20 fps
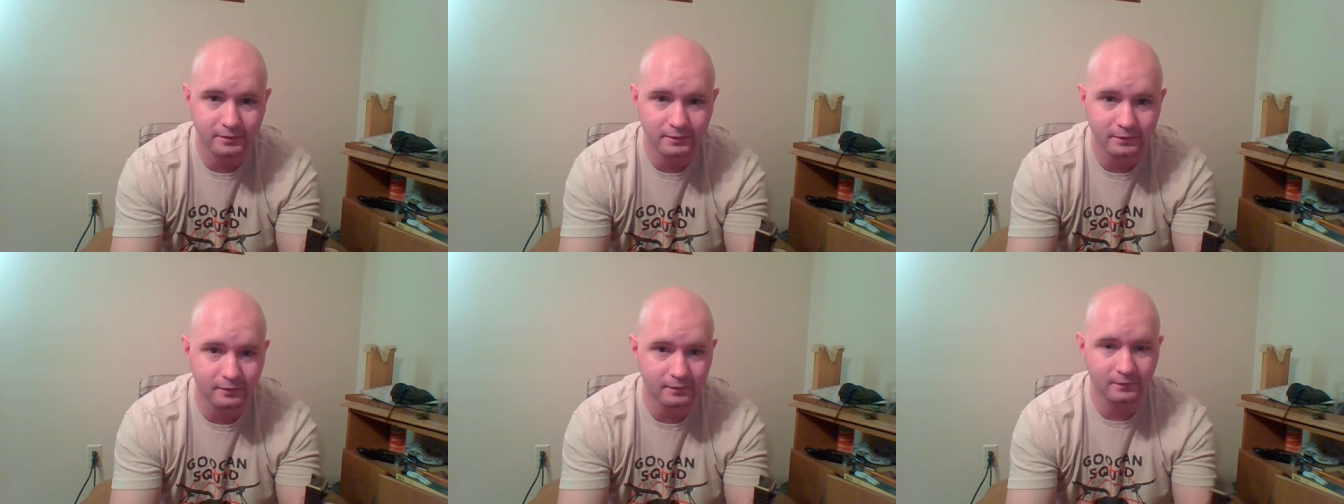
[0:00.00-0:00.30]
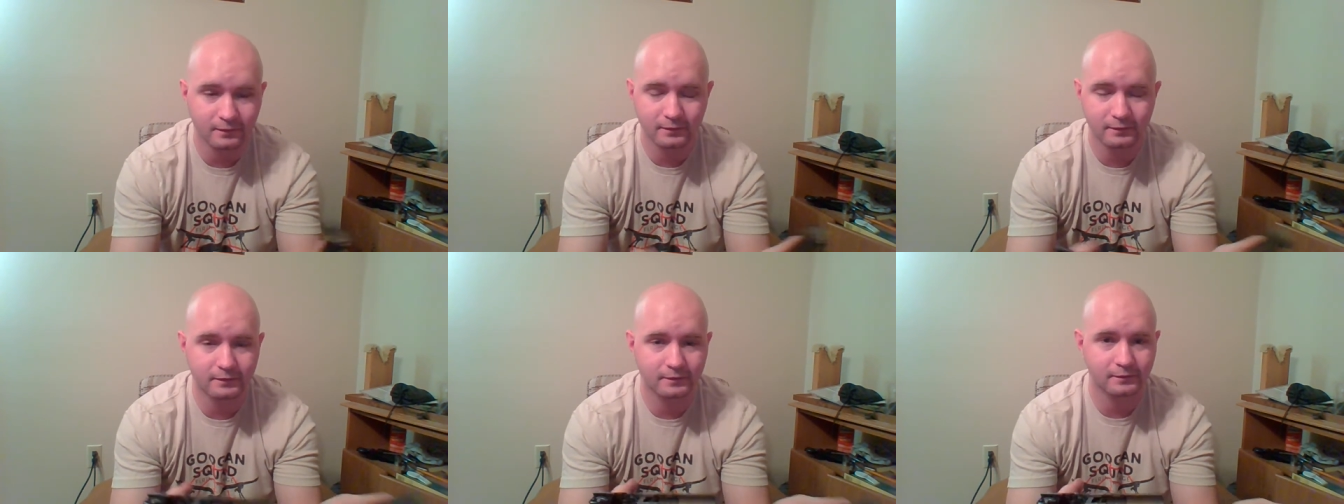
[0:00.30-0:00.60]
It
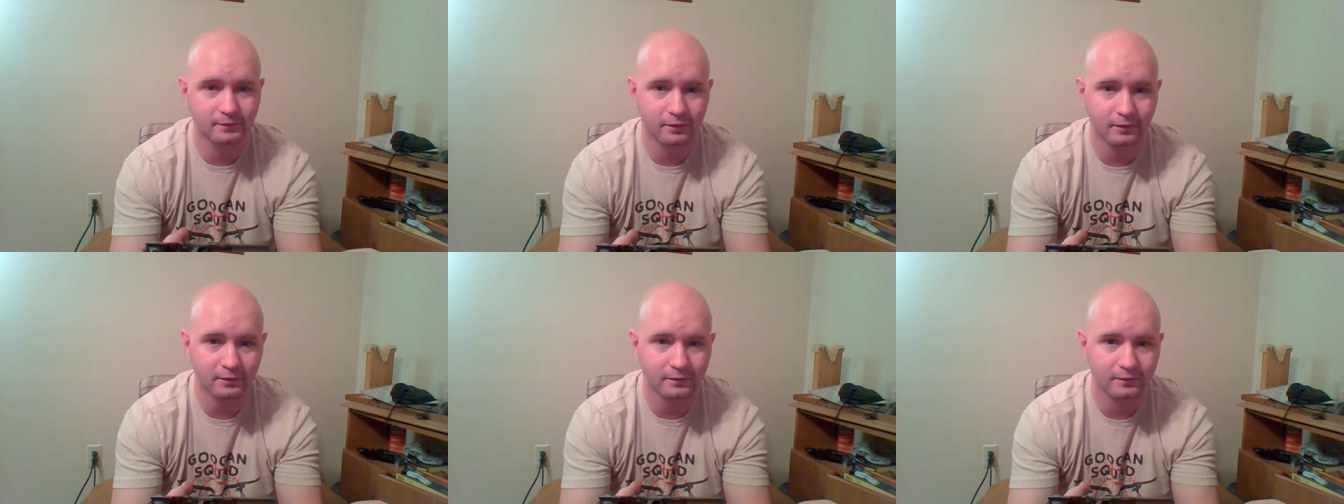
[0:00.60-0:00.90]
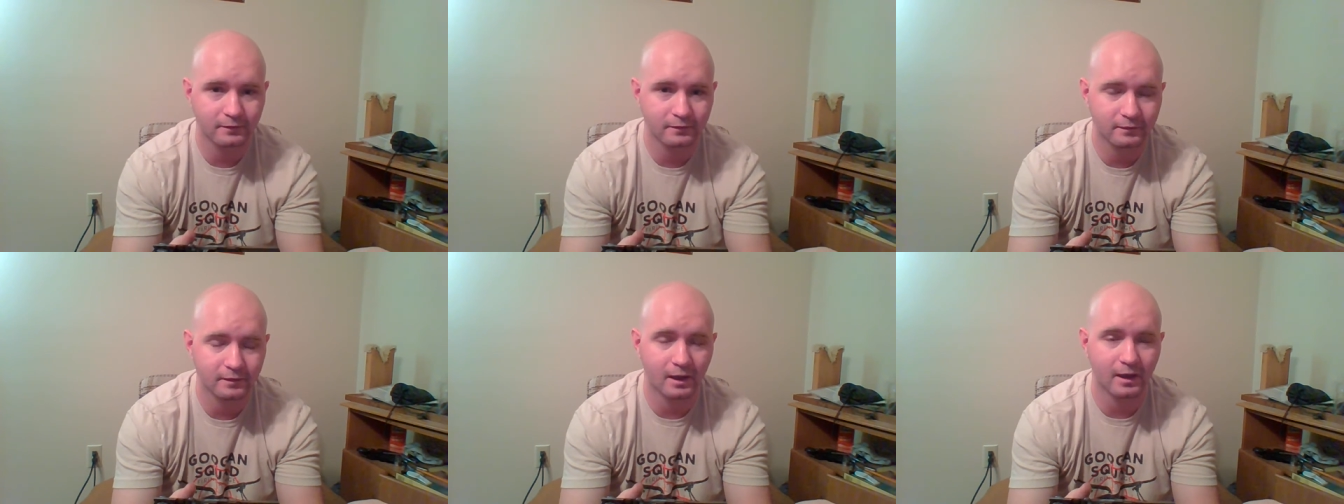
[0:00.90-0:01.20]
did start,
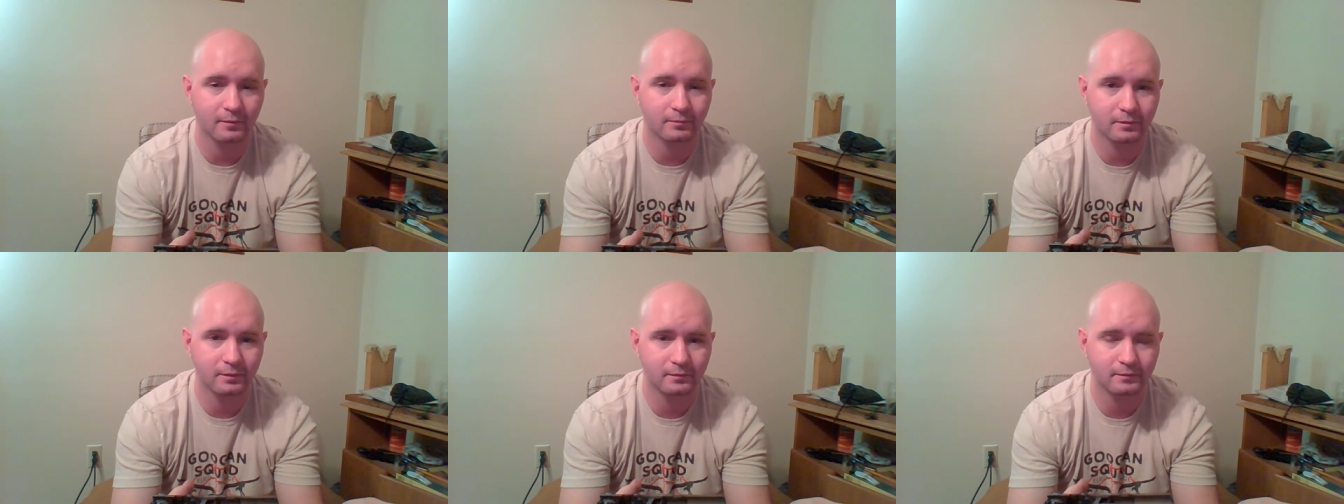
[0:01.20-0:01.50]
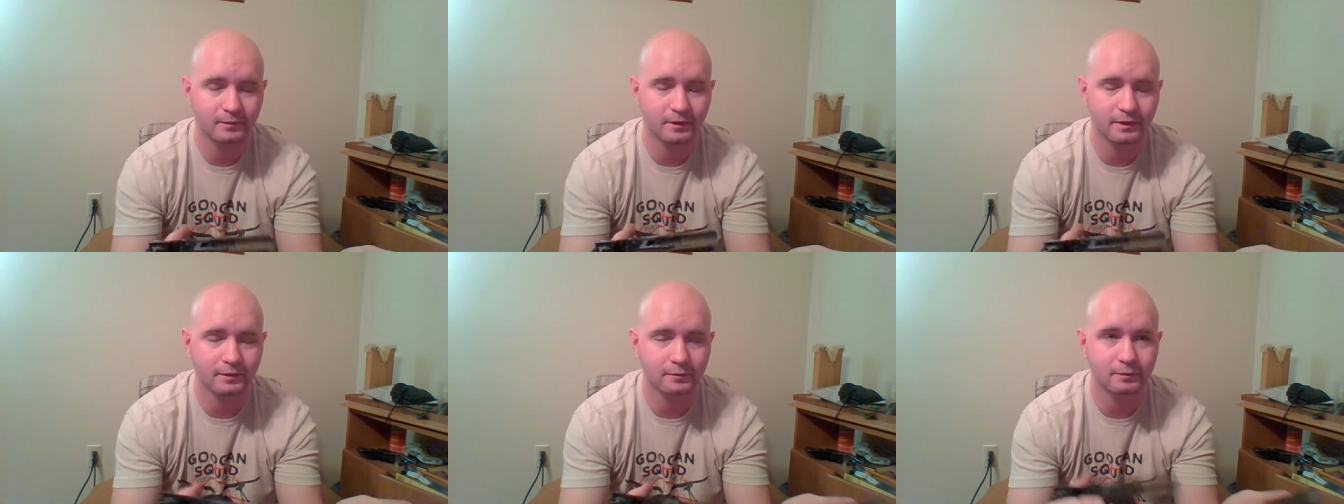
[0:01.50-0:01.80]
stop,
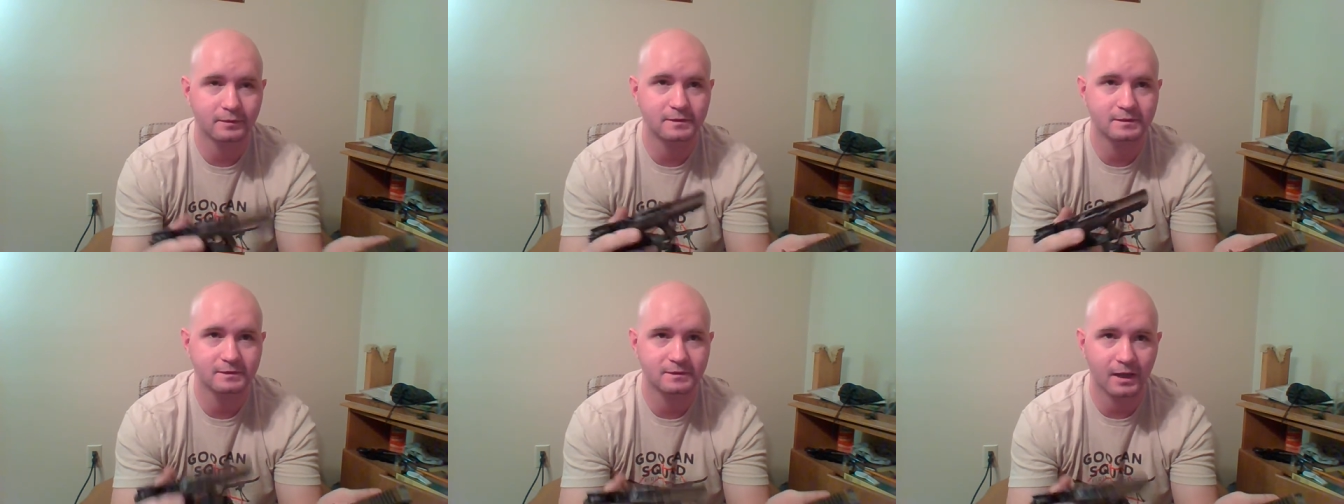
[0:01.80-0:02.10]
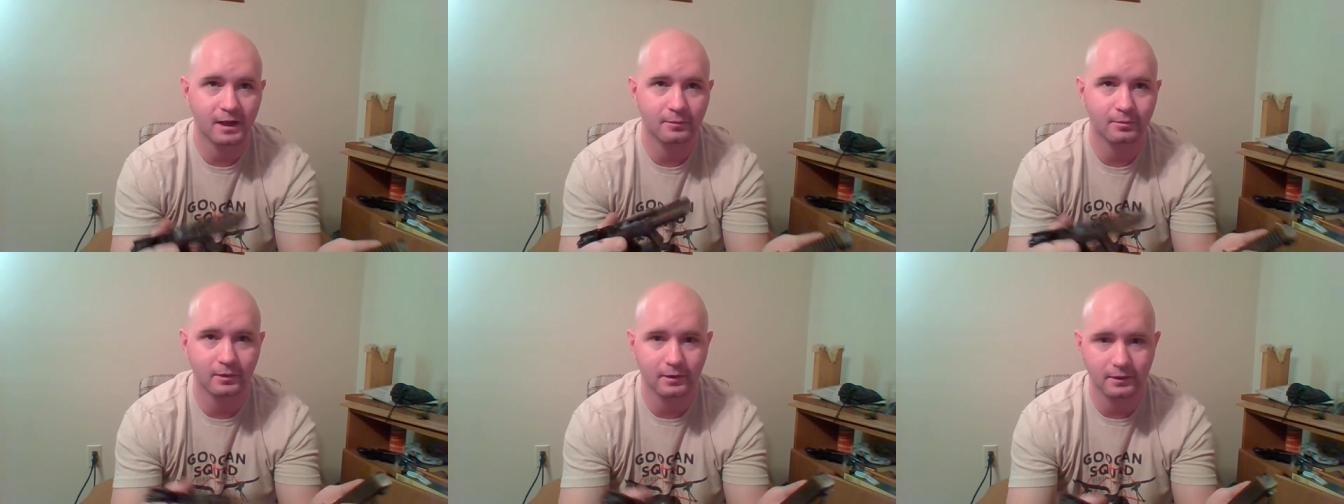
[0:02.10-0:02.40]
it would
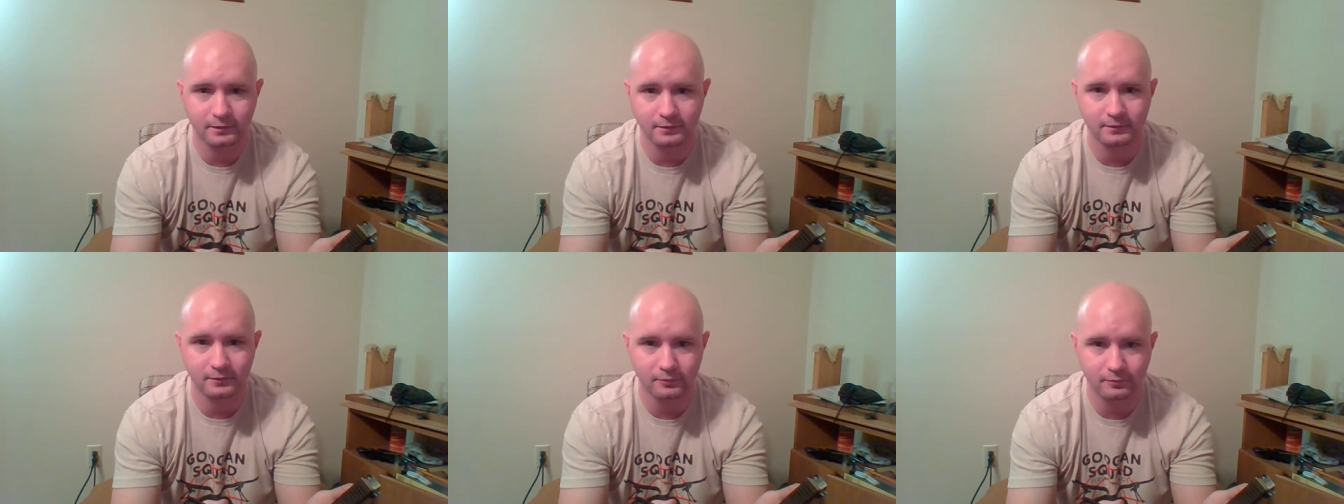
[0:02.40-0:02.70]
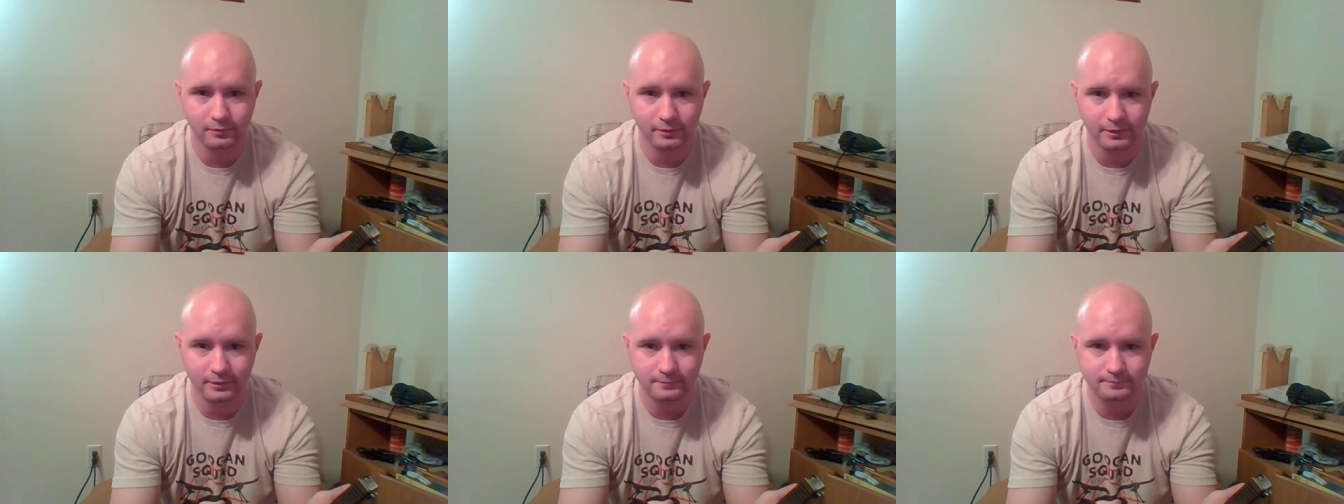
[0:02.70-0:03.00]
stop locking to the
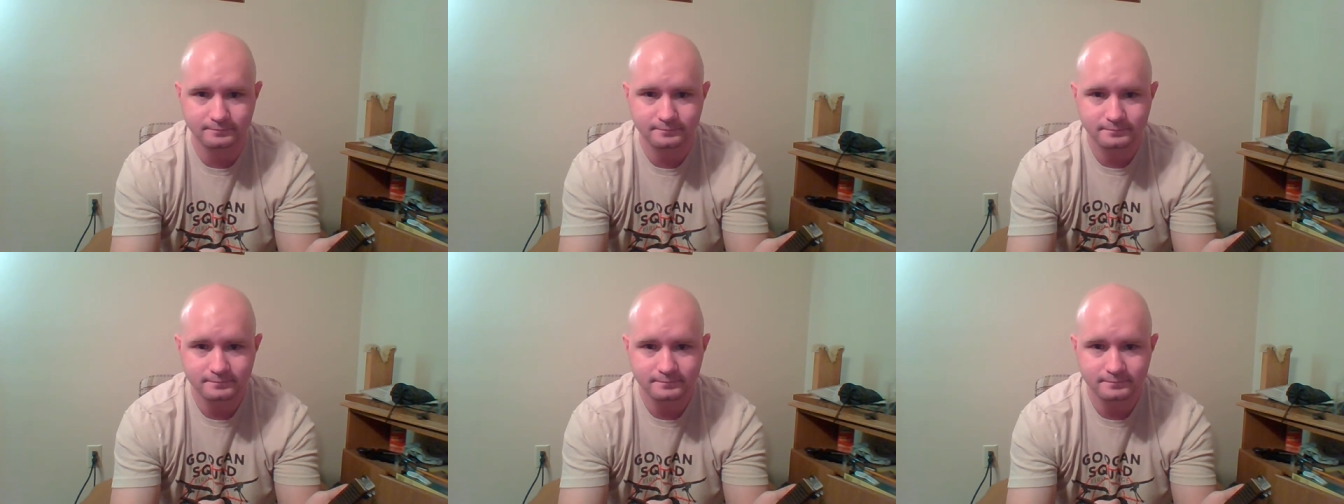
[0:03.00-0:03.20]
rear.